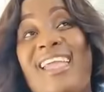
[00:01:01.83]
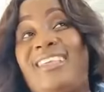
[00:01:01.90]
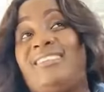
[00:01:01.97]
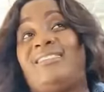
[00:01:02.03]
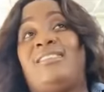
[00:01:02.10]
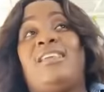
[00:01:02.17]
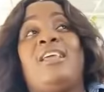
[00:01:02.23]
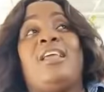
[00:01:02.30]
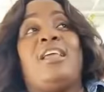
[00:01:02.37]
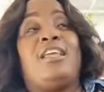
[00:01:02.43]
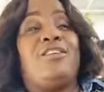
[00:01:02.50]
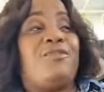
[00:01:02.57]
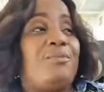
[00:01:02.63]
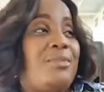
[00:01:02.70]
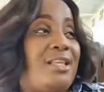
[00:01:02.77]
eyes,
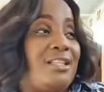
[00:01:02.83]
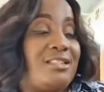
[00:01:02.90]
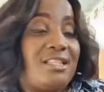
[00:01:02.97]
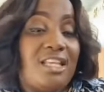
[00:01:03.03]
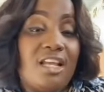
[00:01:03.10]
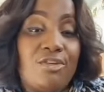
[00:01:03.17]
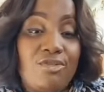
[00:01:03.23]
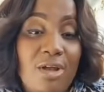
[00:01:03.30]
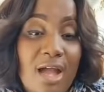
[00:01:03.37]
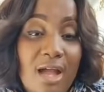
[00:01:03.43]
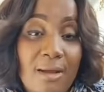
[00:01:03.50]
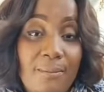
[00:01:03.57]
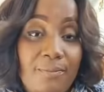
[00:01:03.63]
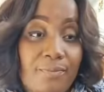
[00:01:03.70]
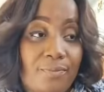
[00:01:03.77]
if me see her
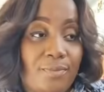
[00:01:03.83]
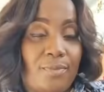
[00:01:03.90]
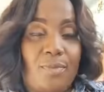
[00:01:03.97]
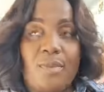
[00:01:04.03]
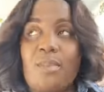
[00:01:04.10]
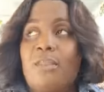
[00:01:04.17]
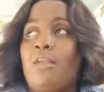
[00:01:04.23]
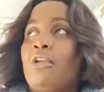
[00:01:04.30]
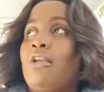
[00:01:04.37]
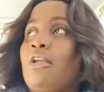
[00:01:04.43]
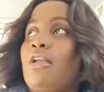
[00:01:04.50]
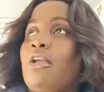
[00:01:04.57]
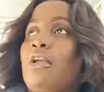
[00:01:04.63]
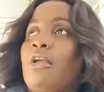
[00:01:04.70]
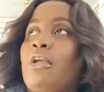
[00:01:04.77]
wrong,
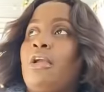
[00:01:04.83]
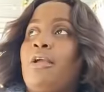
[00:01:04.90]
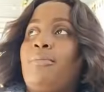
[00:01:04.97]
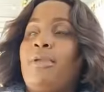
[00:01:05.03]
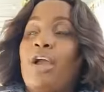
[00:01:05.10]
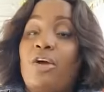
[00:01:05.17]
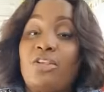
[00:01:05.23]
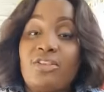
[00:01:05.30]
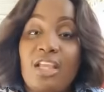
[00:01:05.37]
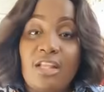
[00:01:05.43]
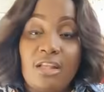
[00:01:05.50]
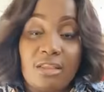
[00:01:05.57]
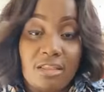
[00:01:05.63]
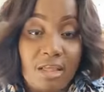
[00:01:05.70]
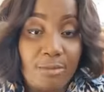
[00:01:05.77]
me I go
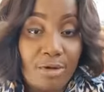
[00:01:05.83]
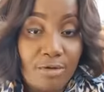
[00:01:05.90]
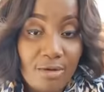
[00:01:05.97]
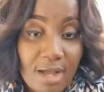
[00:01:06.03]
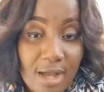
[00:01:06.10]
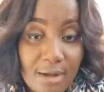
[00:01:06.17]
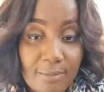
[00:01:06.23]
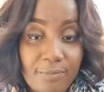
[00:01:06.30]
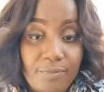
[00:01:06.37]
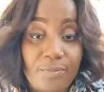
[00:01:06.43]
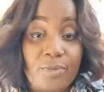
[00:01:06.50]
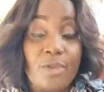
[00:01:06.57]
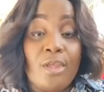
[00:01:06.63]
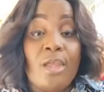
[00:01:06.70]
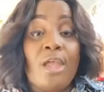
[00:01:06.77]
tell you something wrong.
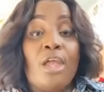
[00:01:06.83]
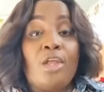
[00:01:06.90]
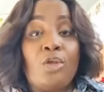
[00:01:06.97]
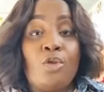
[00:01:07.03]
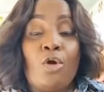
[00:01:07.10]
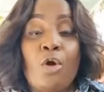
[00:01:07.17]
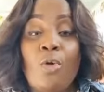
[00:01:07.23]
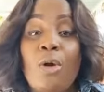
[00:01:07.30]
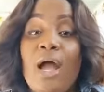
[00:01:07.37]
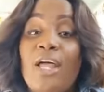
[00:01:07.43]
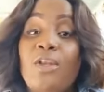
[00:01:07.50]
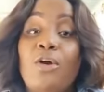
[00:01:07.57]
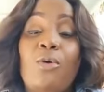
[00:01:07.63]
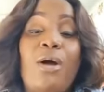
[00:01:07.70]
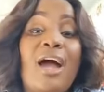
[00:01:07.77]
No,
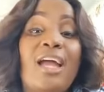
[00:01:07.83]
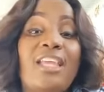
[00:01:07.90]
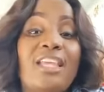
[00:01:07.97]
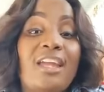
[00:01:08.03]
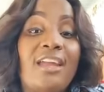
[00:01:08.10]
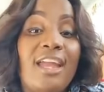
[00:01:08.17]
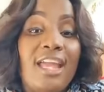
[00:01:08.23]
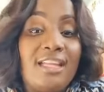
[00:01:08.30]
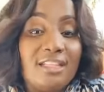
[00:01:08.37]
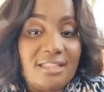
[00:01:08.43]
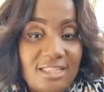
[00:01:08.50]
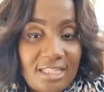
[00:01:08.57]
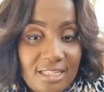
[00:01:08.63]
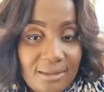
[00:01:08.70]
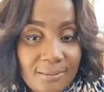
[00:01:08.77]
I don't want hear
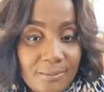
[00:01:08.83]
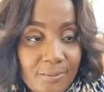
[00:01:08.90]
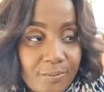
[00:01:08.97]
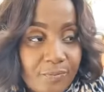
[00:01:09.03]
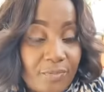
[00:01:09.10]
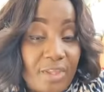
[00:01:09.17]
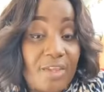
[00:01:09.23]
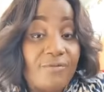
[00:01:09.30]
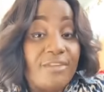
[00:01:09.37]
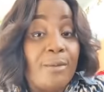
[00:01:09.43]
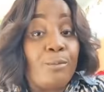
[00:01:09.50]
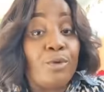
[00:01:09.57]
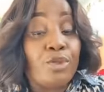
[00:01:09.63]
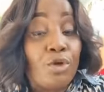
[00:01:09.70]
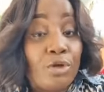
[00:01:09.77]
anything. If
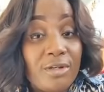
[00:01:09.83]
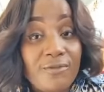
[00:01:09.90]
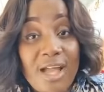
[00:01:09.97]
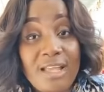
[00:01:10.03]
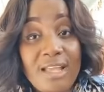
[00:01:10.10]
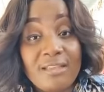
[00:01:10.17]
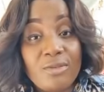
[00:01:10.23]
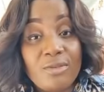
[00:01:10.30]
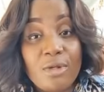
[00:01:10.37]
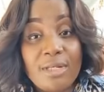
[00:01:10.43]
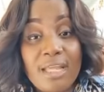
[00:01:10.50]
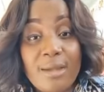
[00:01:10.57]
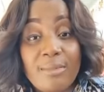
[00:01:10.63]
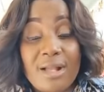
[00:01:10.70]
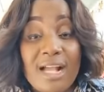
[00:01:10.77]
them put out the voice
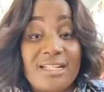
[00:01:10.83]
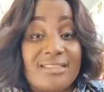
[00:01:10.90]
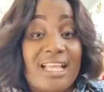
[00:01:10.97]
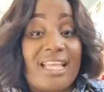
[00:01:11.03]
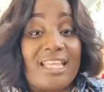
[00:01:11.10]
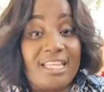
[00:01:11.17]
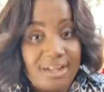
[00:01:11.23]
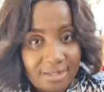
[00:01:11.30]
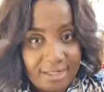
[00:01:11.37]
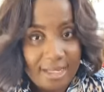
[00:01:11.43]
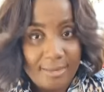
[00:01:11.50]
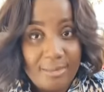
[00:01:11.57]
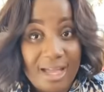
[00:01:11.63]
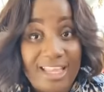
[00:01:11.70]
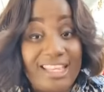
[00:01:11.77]
note them, cause I hear
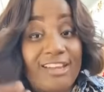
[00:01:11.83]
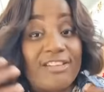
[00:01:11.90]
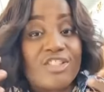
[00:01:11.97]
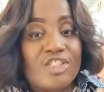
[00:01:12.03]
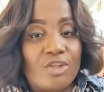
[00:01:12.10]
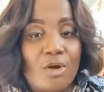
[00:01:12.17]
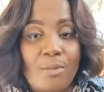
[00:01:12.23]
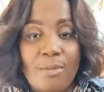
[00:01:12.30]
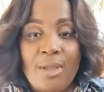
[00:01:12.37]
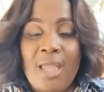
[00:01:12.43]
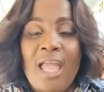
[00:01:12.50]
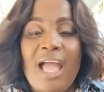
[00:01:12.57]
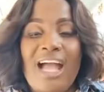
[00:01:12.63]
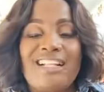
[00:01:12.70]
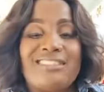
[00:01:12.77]
them, I hear some.
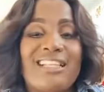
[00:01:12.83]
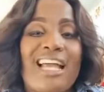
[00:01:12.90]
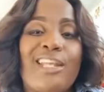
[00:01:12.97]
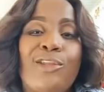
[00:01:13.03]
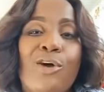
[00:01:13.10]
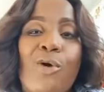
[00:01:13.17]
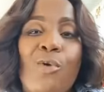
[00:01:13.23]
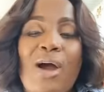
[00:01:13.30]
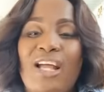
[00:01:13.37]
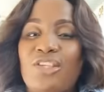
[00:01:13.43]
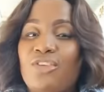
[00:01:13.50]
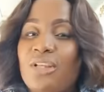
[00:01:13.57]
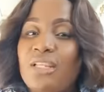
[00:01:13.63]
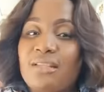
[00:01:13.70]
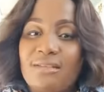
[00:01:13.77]
I say I don't
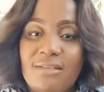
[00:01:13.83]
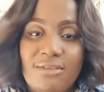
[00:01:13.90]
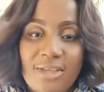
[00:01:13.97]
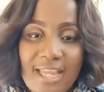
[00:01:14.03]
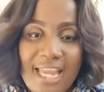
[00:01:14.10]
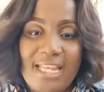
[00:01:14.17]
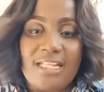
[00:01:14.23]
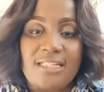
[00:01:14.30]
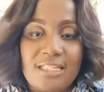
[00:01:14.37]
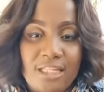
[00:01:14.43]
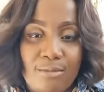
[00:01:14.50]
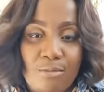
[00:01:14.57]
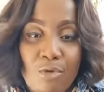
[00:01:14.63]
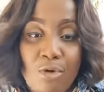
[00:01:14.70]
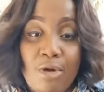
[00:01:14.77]
want to listen to
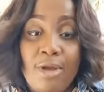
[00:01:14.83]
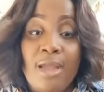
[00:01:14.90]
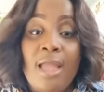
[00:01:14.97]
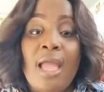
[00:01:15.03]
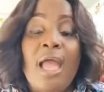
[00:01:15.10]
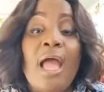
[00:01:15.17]
anything more.